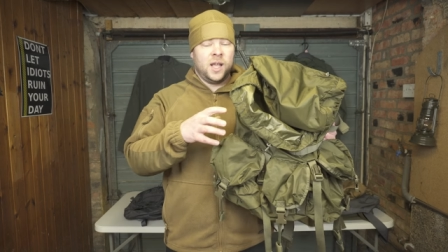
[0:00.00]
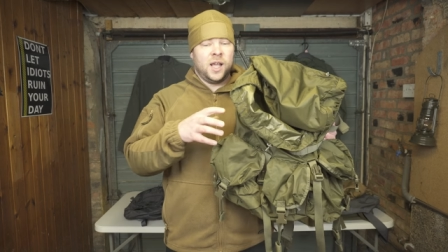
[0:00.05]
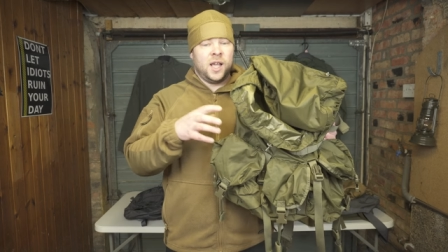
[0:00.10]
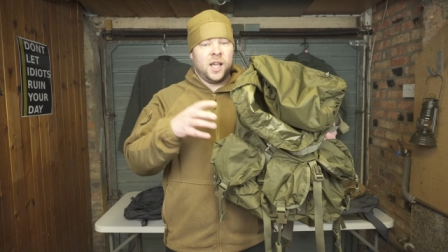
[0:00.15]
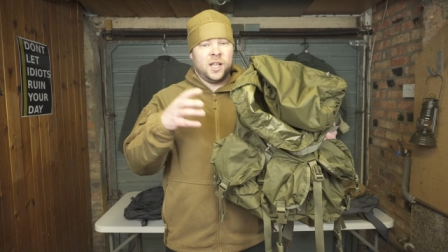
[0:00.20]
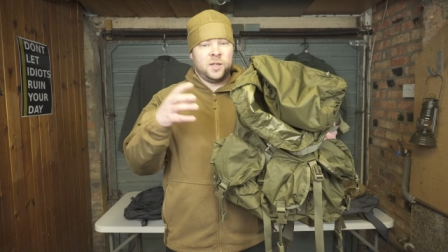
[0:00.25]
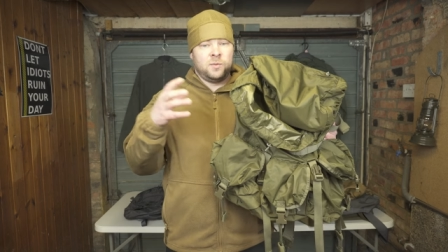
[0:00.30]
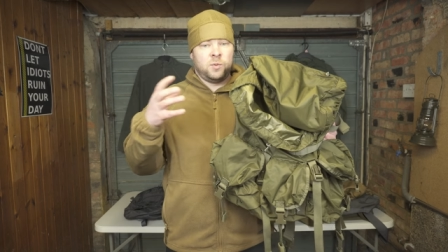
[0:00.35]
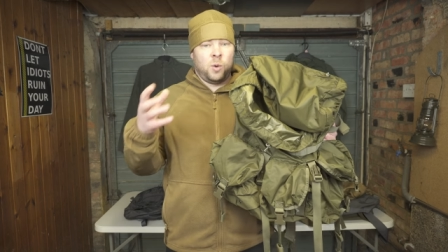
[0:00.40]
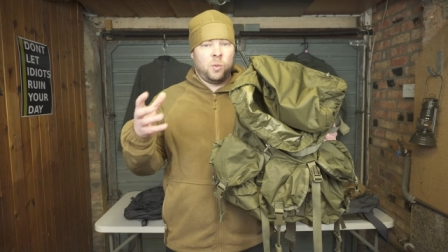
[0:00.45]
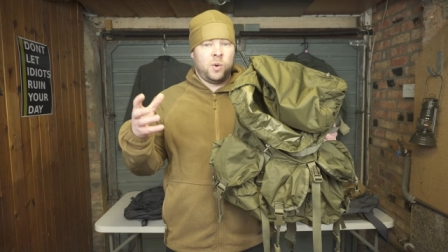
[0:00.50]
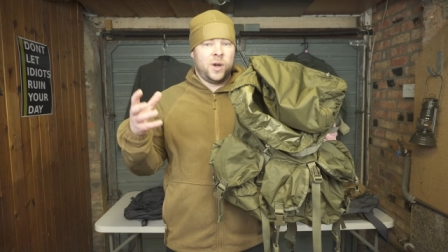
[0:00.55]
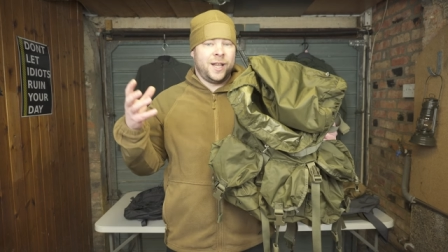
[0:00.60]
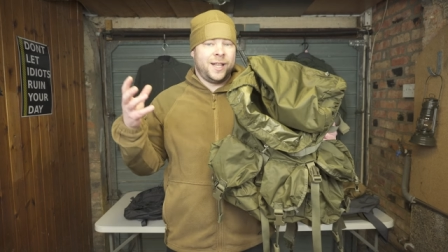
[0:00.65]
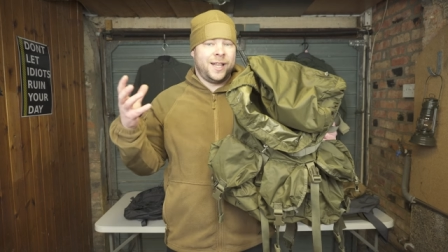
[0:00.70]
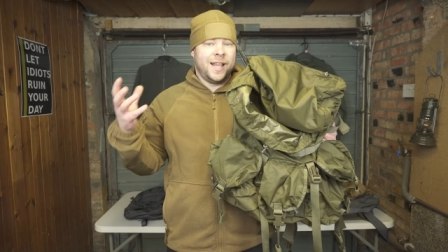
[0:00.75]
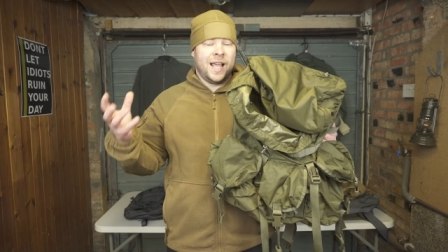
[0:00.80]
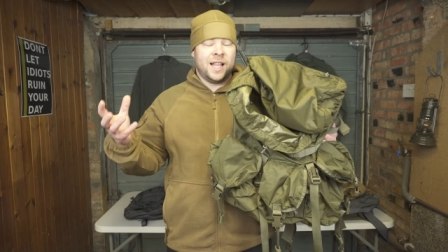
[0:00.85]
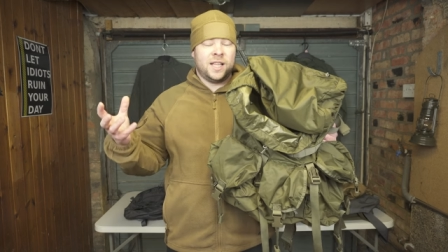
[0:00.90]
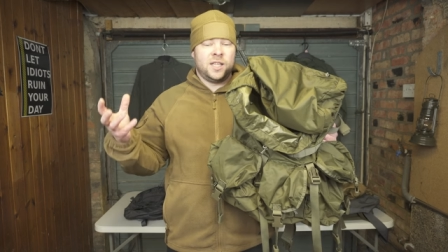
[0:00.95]
and probably
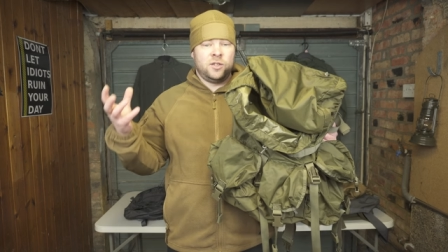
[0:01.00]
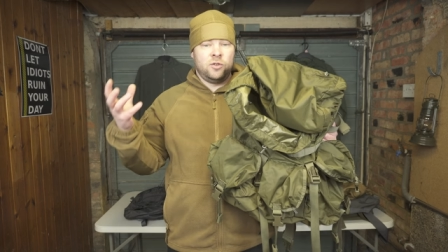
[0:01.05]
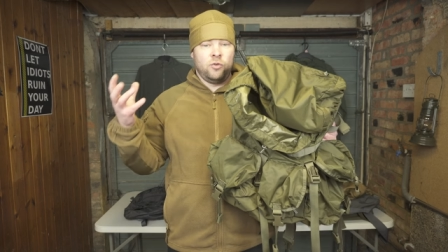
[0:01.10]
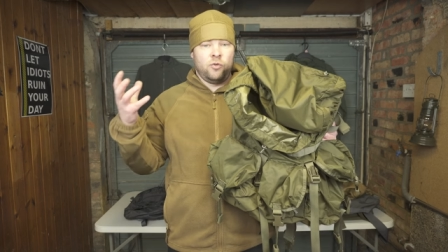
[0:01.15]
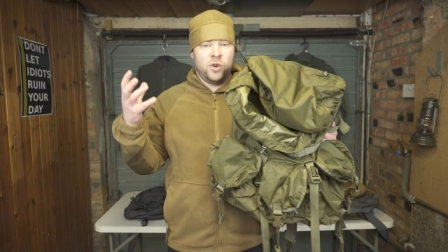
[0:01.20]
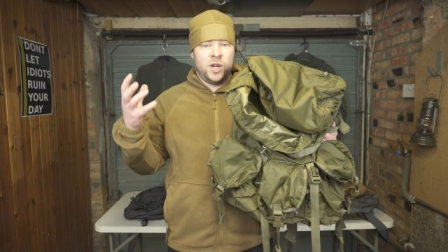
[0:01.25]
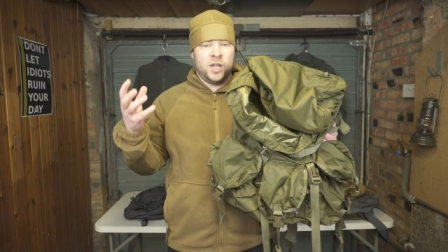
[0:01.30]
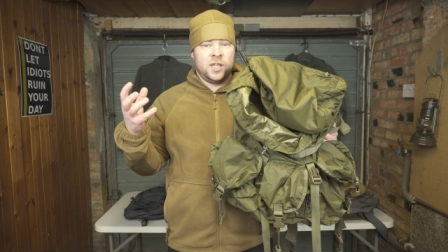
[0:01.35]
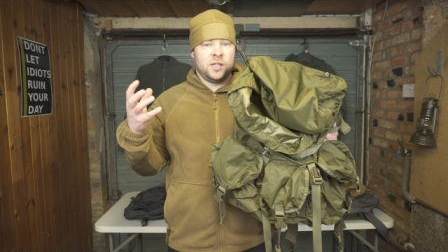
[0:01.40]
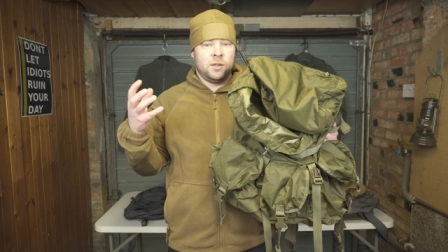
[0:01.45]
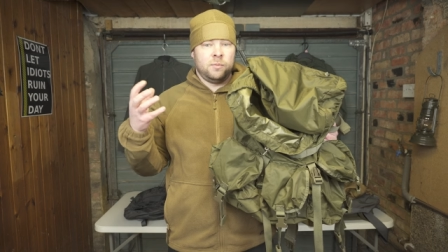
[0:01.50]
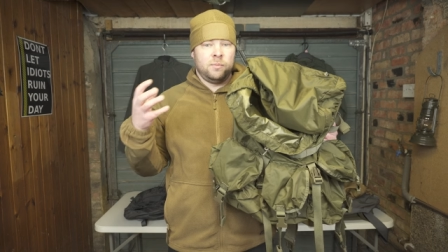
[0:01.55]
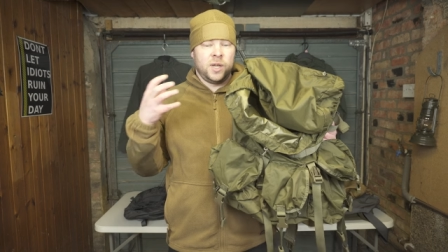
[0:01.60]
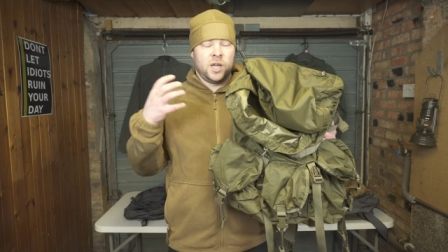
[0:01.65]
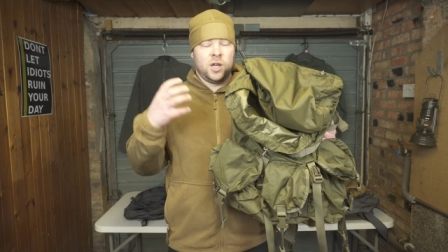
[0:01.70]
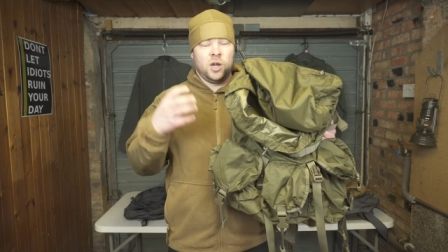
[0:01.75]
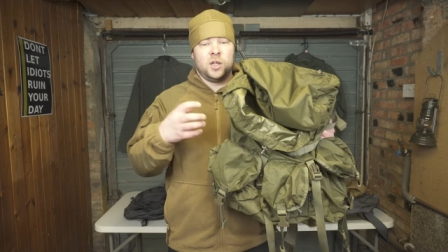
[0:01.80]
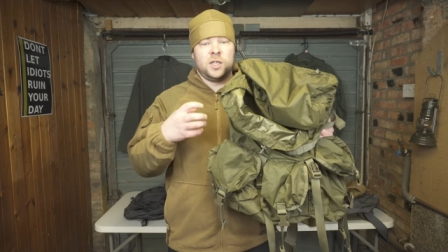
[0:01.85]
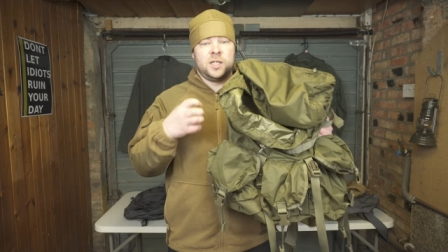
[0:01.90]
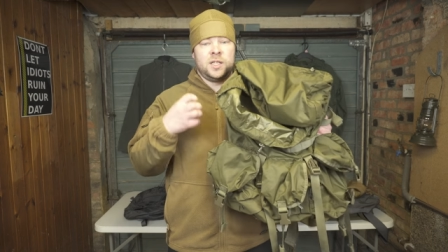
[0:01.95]
that's the reason,
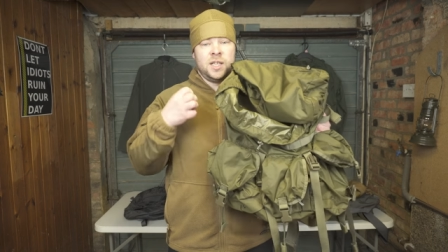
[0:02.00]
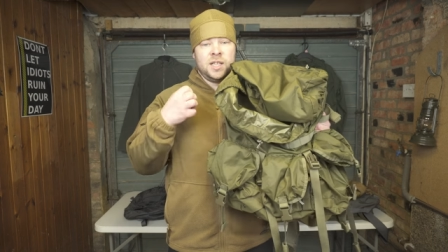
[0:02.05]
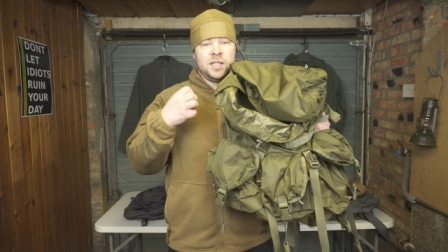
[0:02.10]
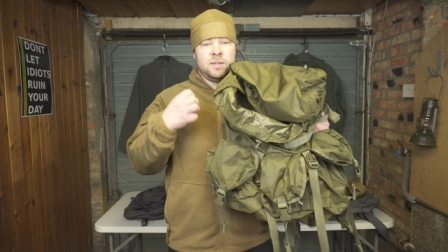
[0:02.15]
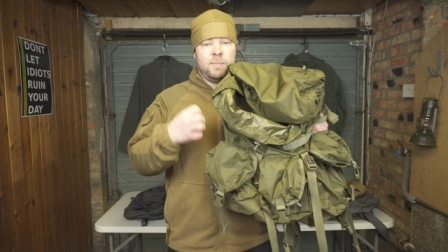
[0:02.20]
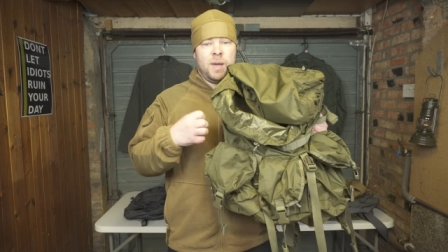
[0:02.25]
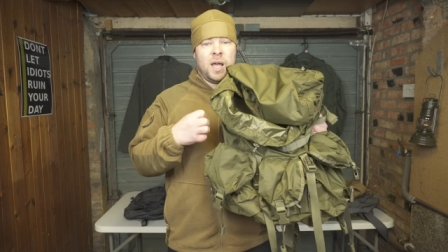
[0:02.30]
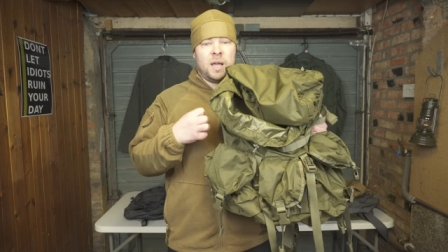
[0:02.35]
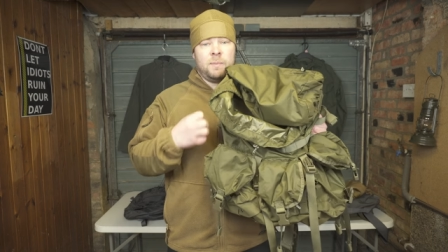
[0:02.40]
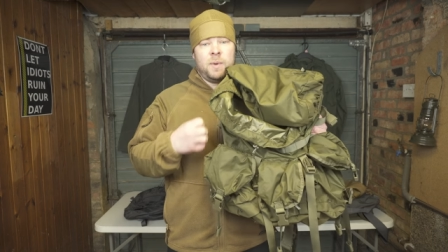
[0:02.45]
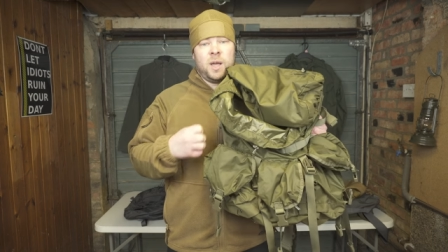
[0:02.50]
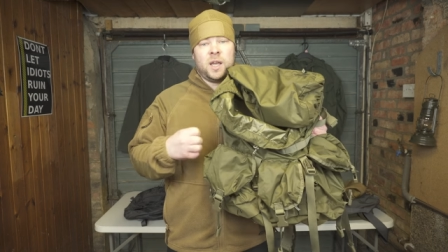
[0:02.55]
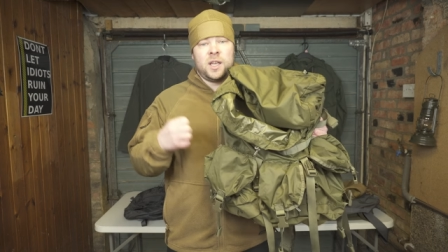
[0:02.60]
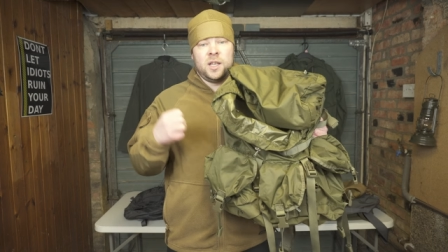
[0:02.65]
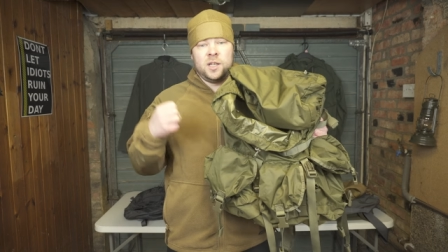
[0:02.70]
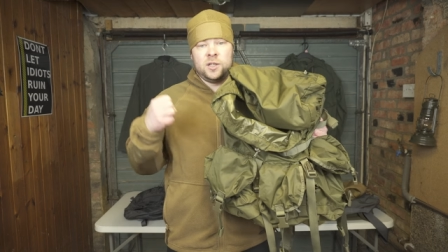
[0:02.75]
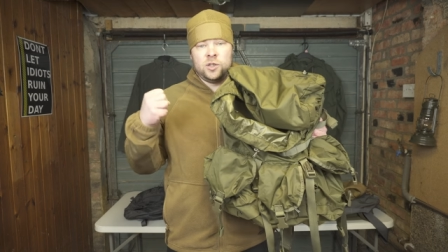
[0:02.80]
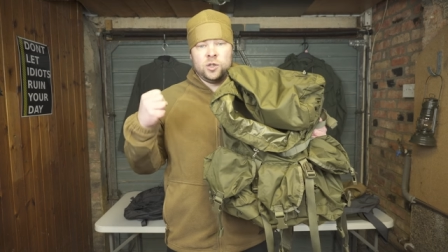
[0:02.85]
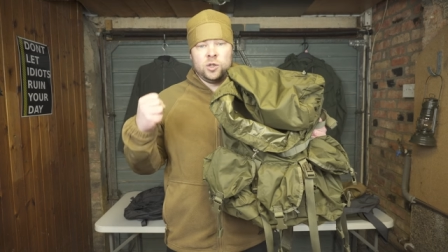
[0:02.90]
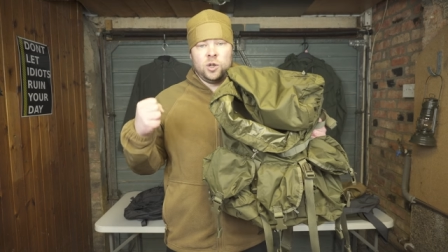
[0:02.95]
because this backpack
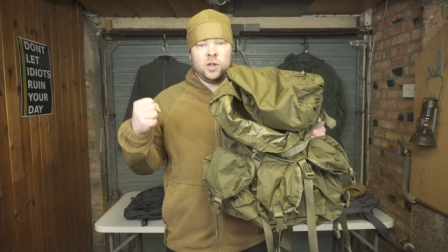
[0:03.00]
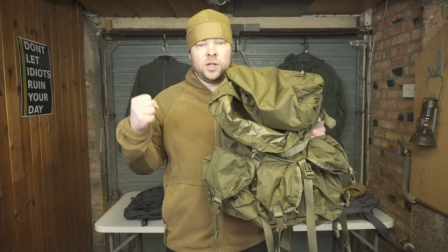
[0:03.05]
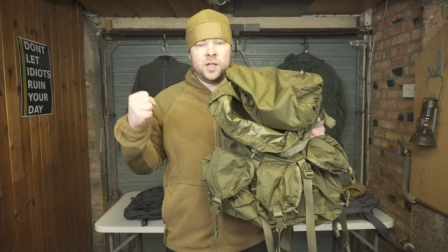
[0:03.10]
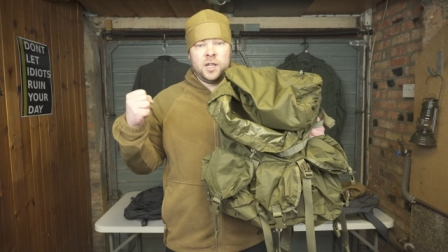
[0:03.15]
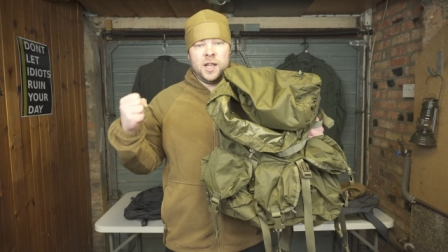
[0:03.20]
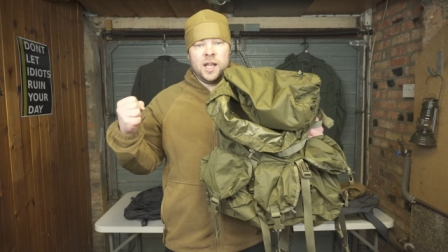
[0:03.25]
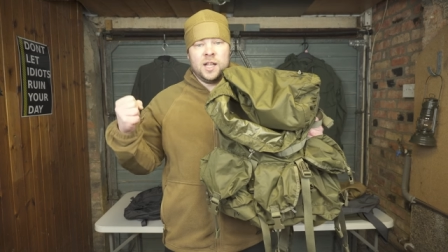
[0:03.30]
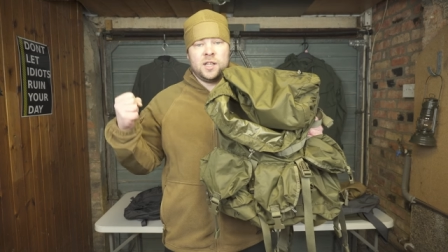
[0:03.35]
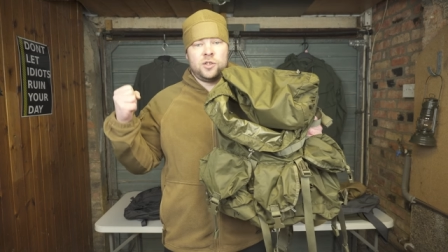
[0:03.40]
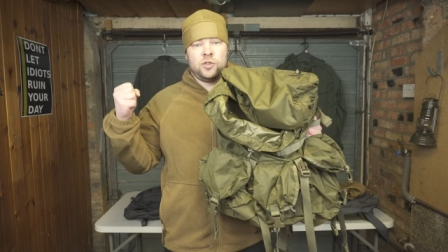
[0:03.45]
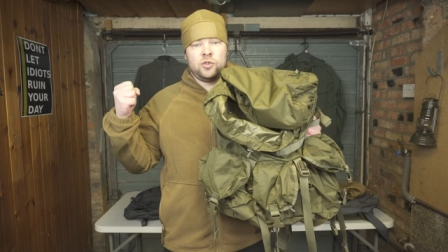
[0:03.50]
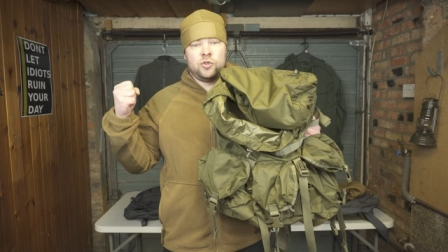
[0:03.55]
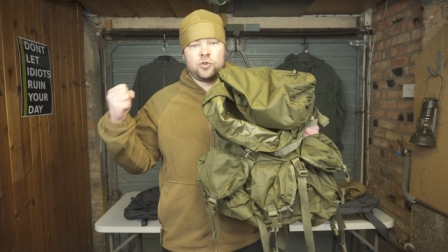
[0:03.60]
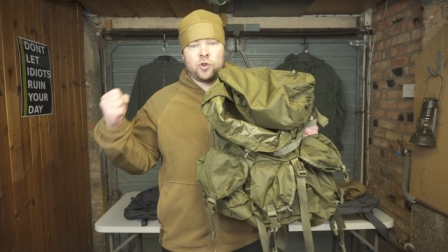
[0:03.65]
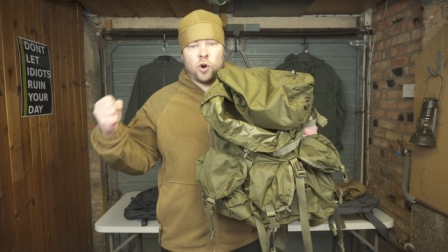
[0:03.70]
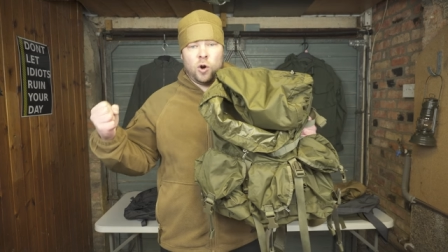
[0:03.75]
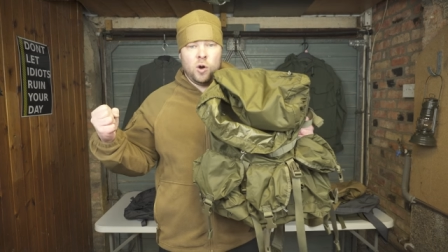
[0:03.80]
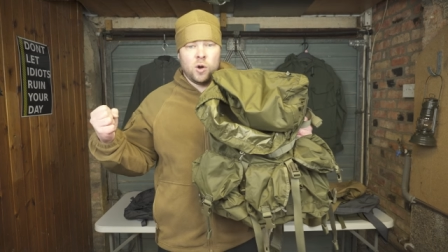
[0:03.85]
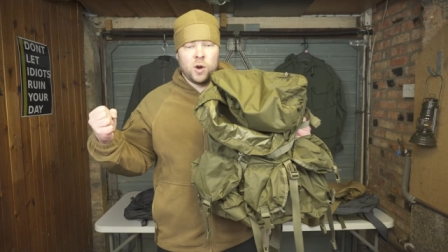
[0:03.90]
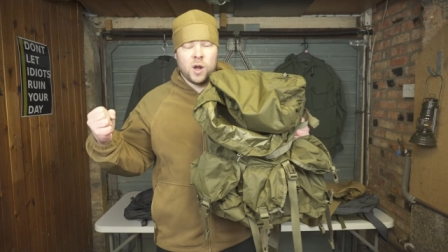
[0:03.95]
is not that
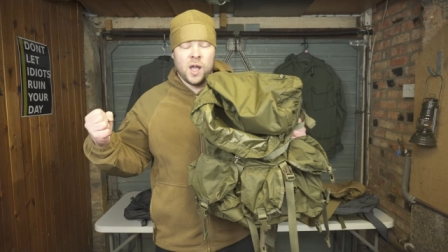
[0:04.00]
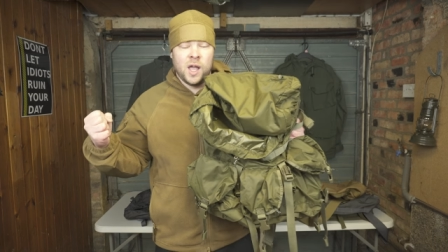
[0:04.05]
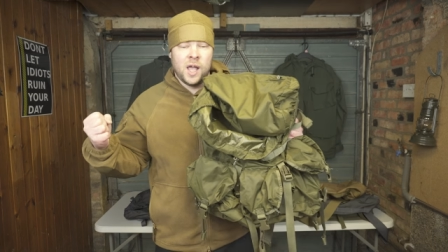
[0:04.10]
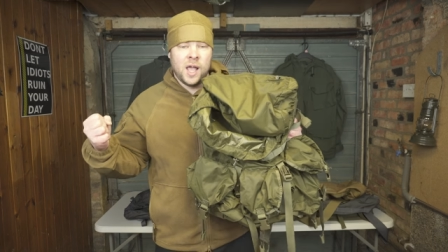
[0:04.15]
strong,